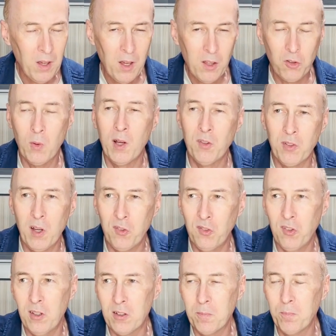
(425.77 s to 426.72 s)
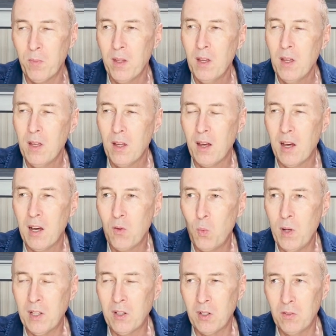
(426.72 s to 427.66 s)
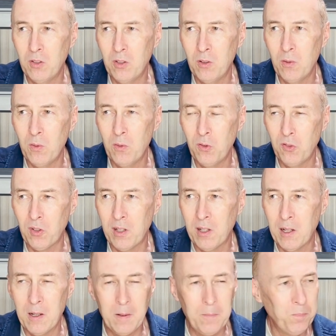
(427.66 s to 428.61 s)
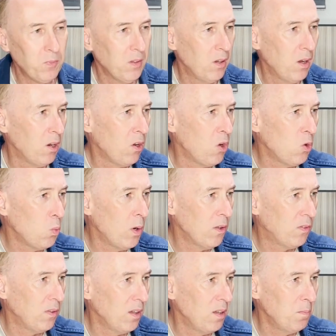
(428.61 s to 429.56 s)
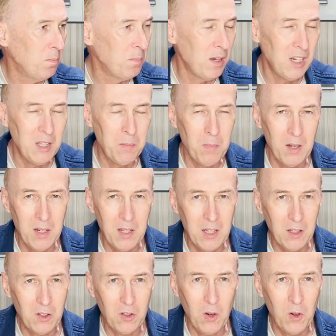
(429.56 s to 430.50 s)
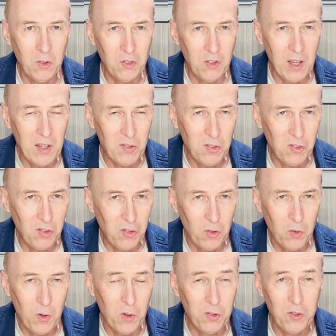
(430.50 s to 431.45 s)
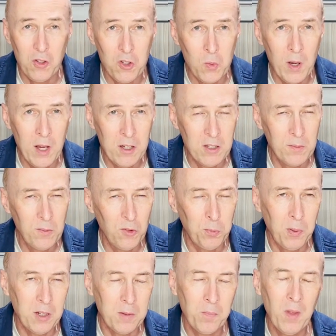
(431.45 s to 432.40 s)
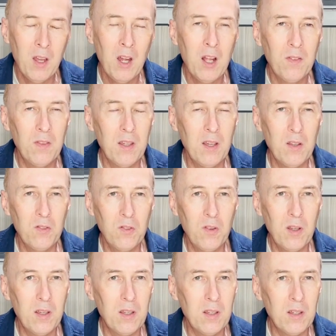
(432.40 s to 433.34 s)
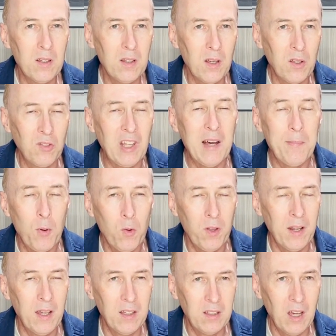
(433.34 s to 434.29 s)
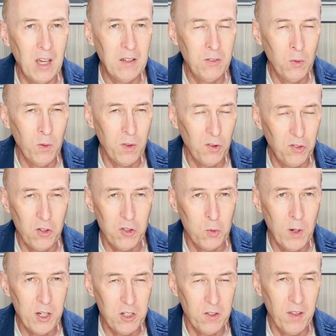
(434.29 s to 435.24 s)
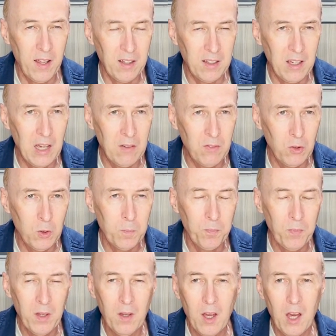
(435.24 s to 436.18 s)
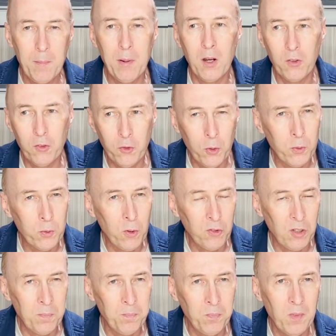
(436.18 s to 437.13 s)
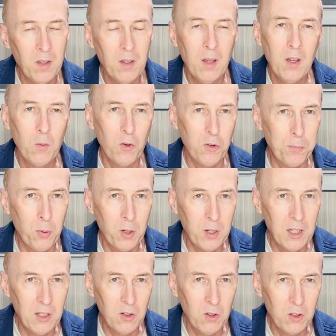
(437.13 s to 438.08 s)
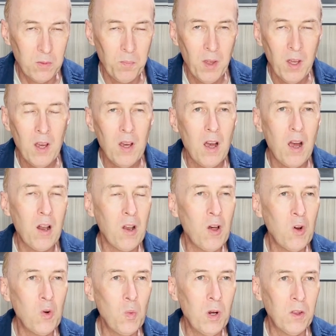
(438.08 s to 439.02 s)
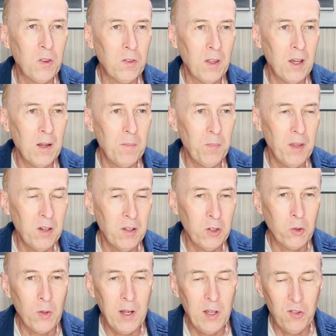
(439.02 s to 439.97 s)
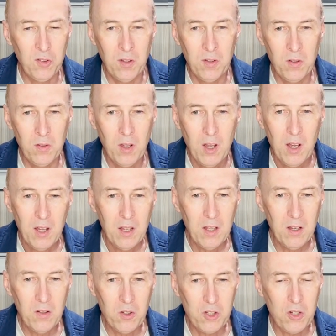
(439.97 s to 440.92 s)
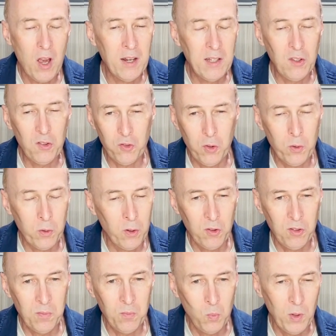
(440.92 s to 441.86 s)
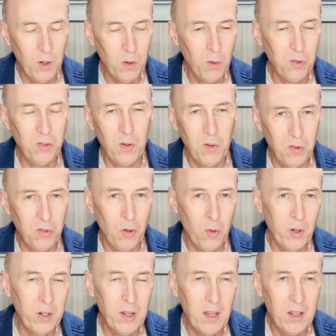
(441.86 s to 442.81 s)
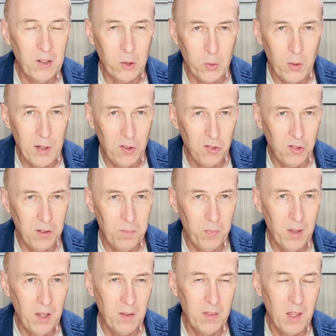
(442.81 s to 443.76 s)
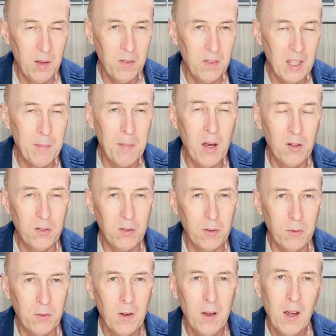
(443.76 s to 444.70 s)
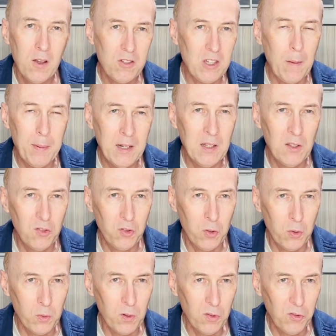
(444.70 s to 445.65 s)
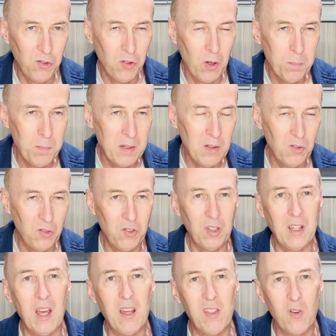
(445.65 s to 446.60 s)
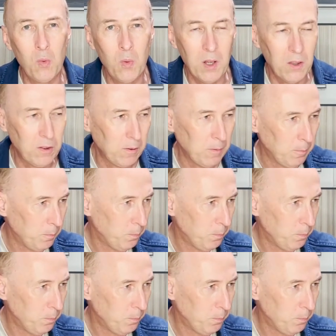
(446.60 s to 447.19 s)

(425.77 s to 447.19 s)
So as I said, we could use along with in many contexts or situations, but the example that I gave you, or the situation that I gave you about tourism, was pretty good. Along with an increase in Chinese tourism, we also saw an increase in the amount of Japanese tourists. So it means together with.